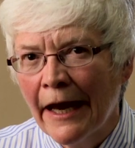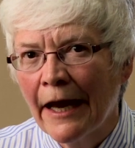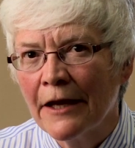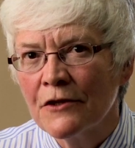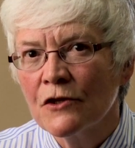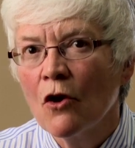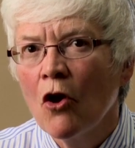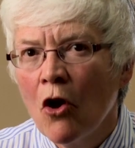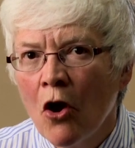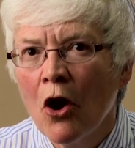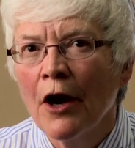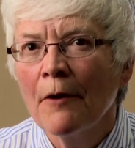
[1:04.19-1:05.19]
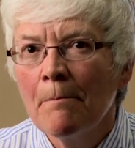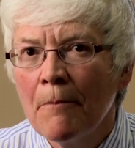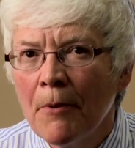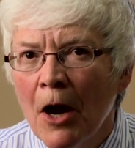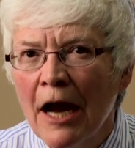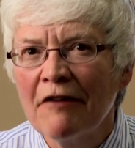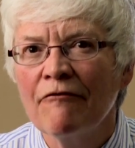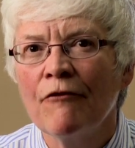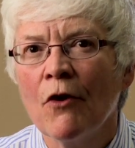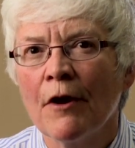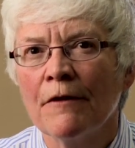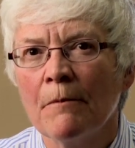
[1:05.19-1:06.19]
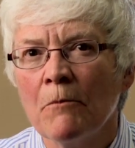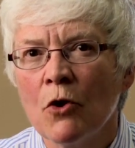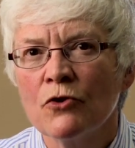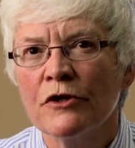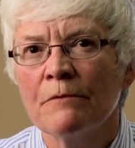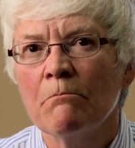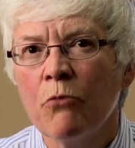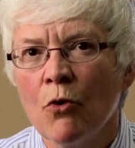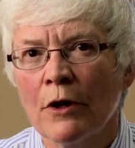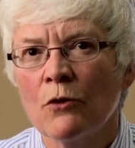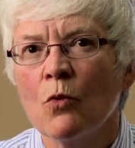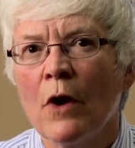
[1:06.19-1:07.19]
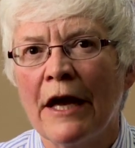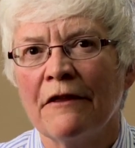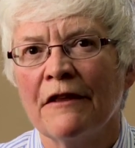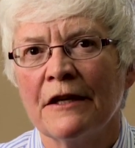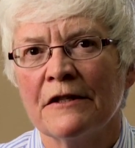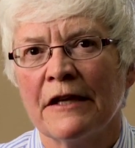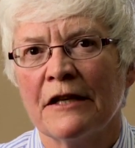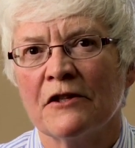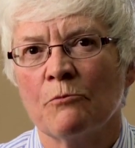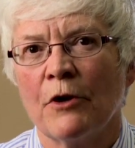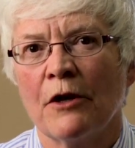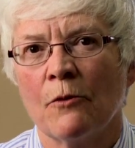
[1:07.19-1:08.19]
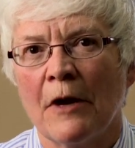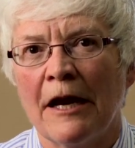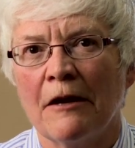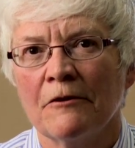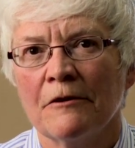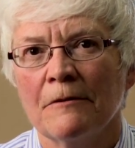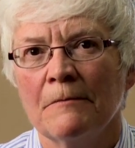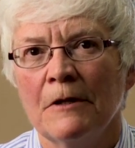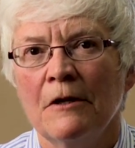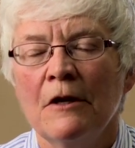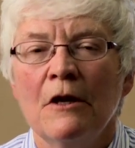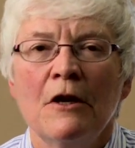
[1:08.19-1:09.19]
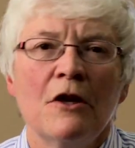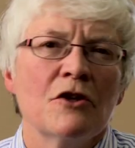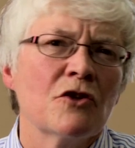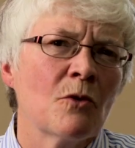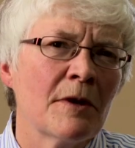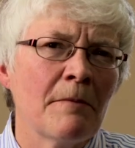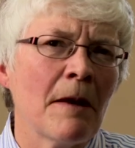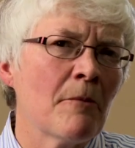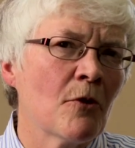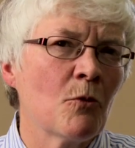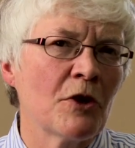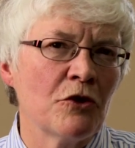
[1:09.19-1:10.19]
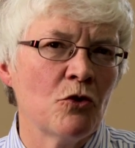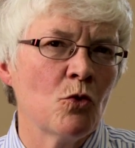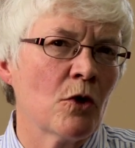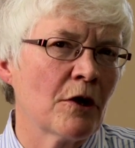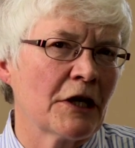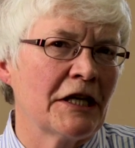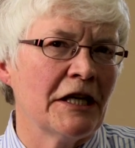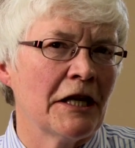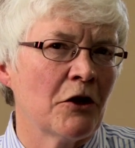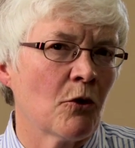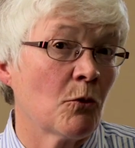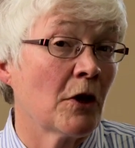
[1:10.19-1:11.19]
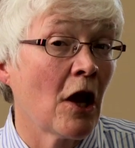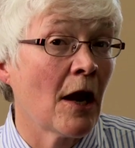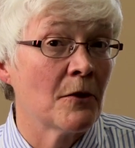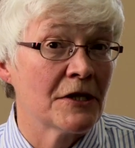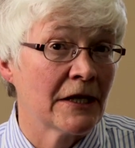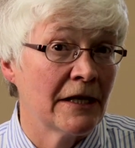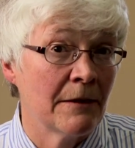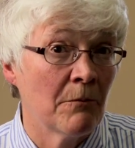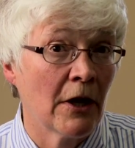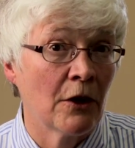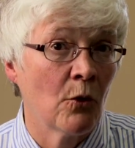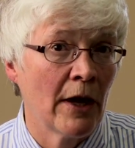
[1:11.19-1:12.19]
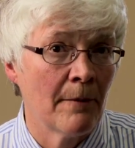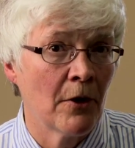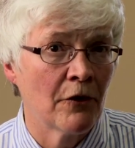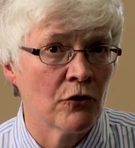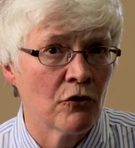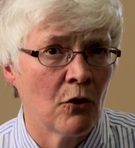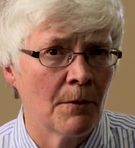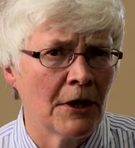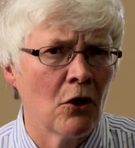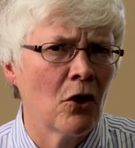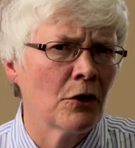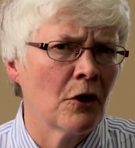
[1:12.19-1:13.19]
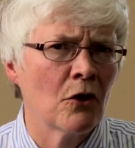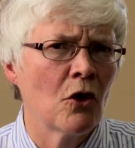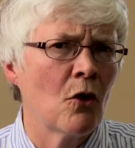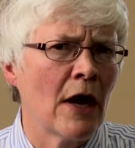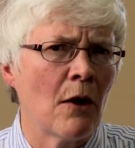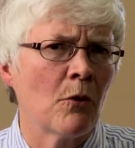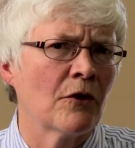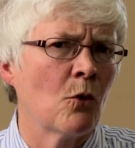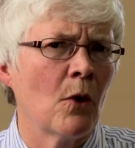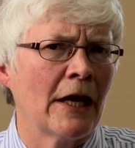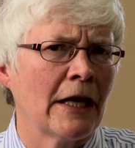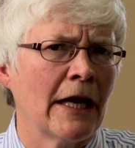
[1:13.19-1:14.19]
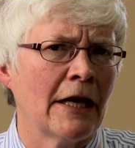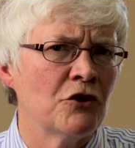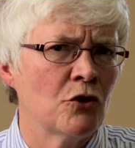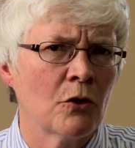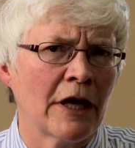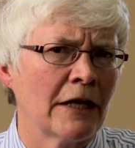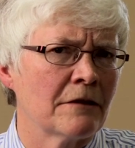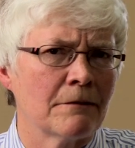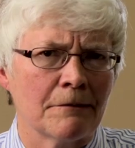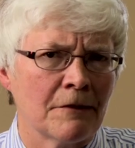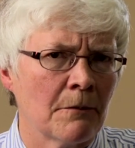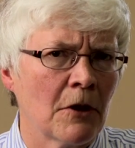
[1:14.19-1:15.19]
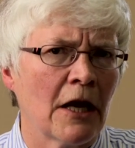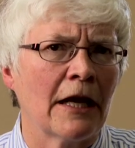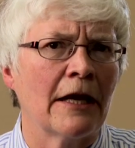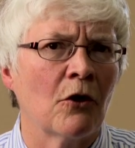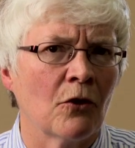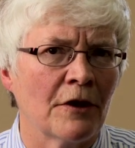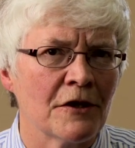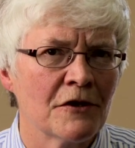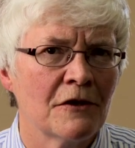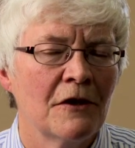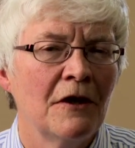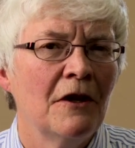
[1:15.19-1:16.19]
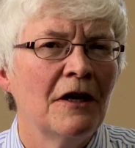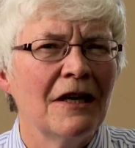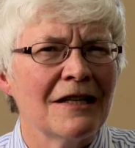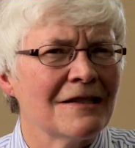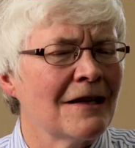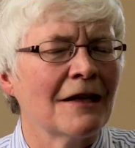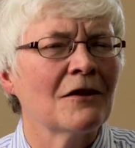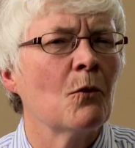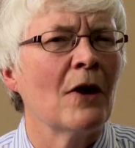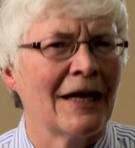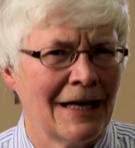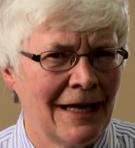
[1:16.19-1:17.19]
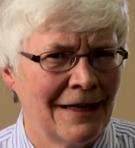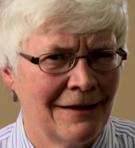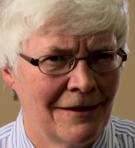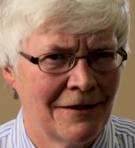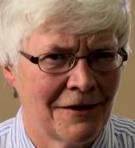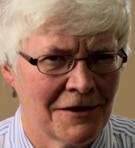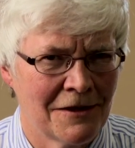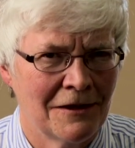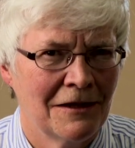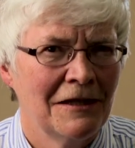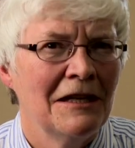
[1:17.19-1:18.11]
hands are by far the most important way things get spread around. So remember when you were a kid, or when I was a kid, my grandmother told me, oh, don't go out with a wet head, you'll get some kind of illness. It's not the wet head that does it.